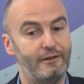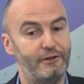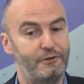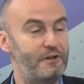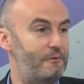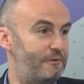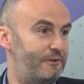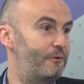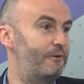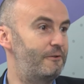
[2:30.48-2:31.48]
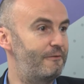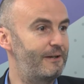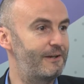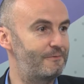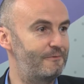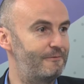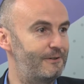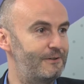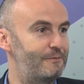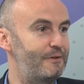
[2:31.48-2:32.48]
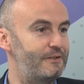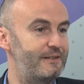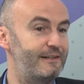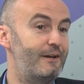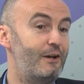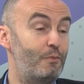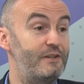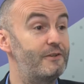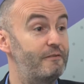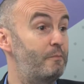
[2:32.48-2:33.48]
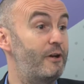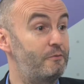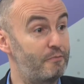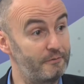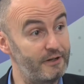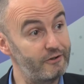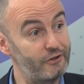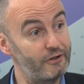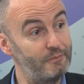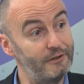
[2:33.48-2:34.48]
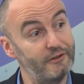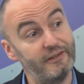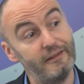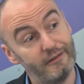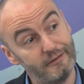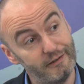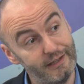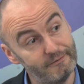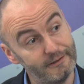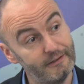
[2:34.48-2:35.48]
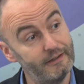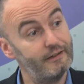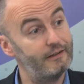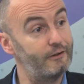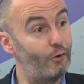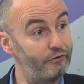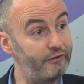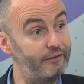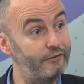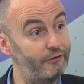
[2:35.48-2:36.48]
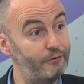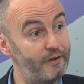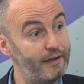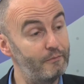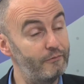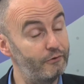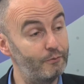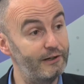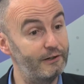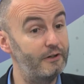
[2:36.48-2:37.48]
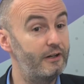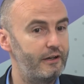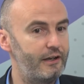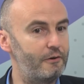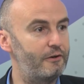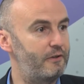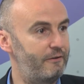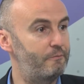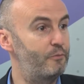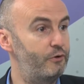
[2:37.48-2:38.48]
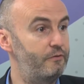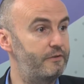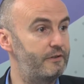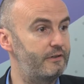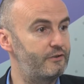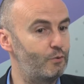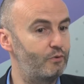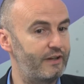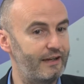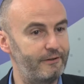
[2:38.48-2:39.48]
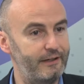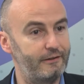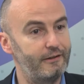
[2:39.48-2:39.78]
who are not a direct customer of ours, but we serve the post-production community that deliver content to them as well. Have moved towards having